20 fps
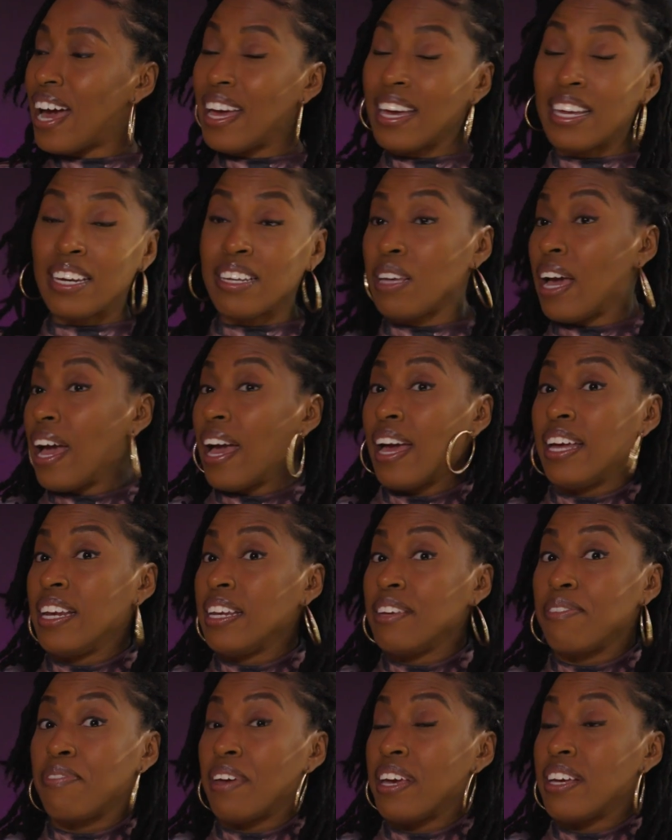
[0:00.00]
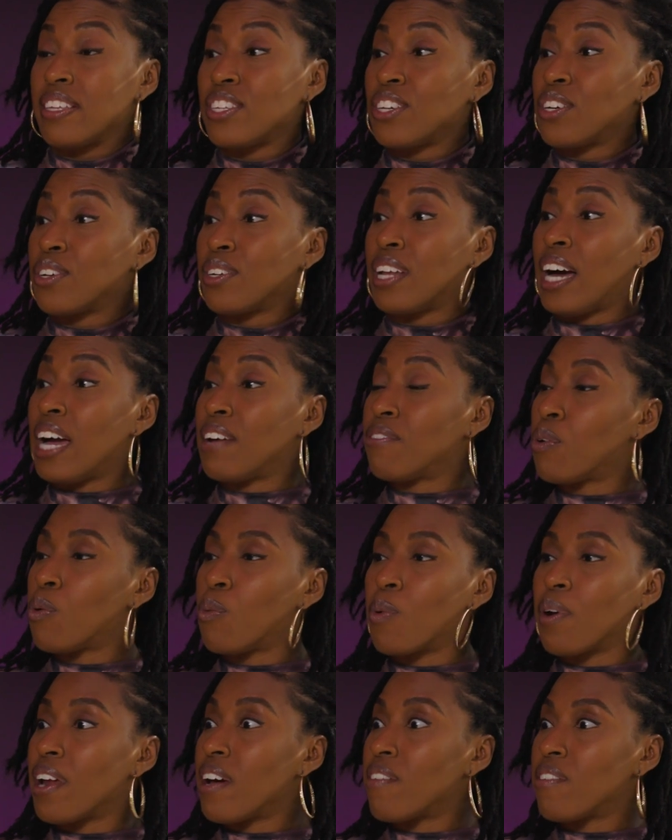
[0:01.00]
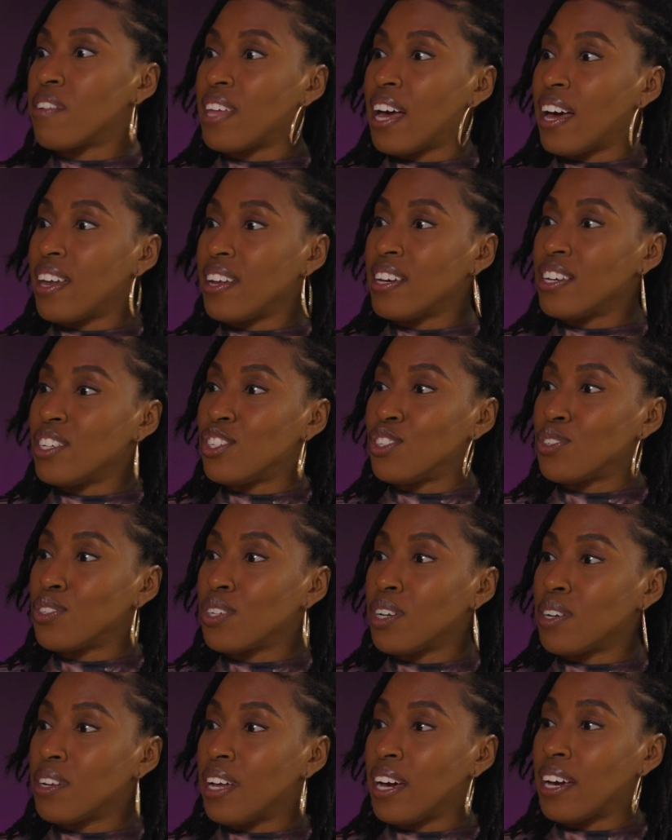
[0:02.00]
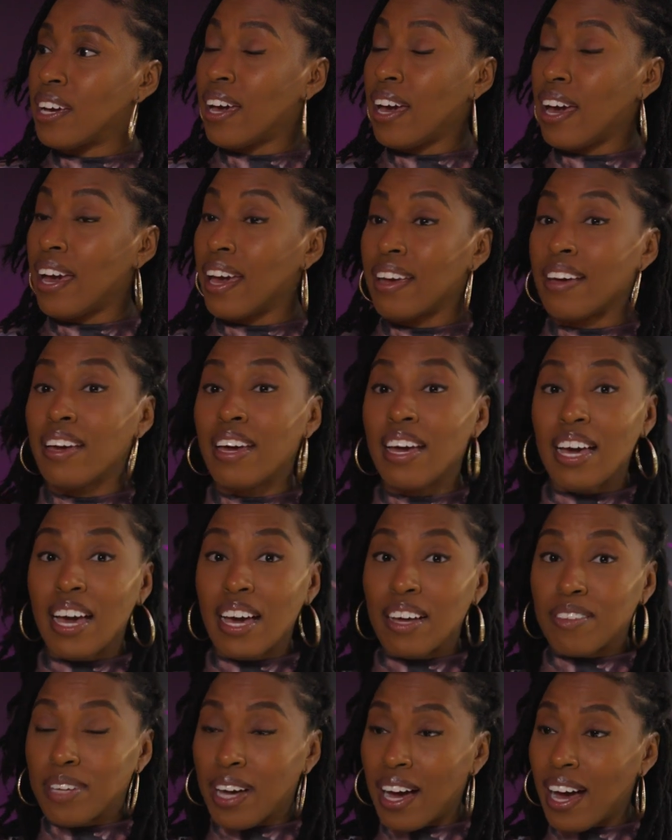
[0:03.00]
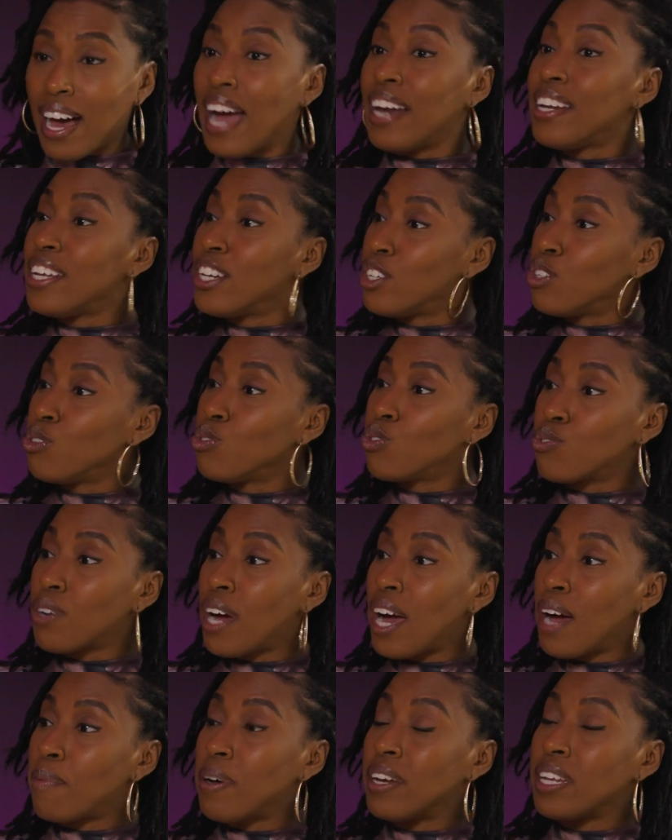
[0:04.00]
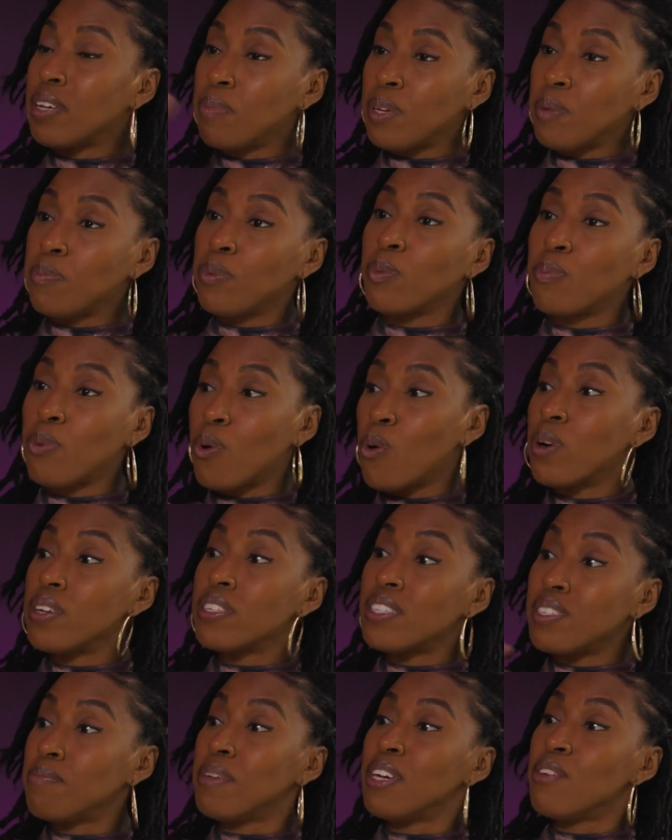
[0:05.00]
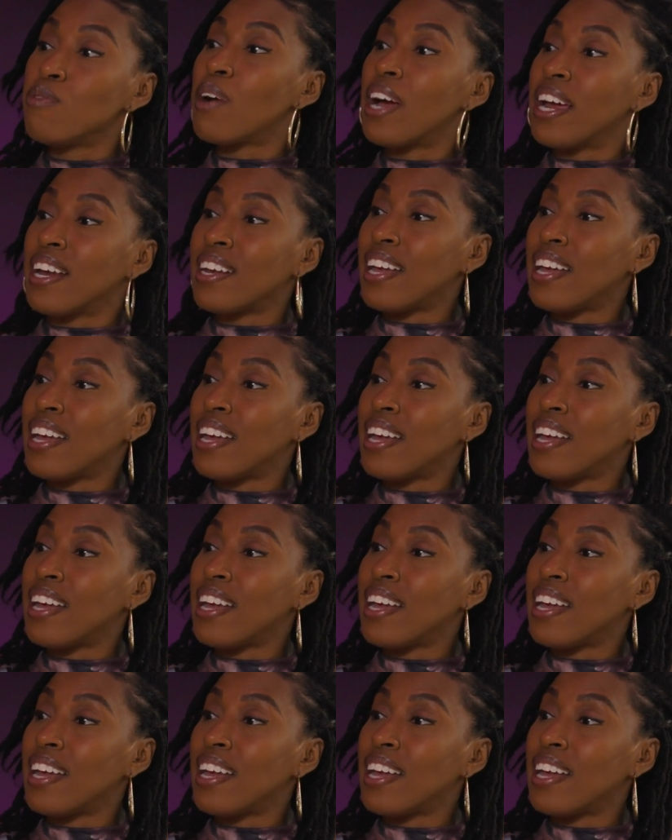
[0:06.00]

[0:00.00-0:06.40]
at any phase in your life or whatever that is. Like, hey, I need a new tribe. I need people to pour into me right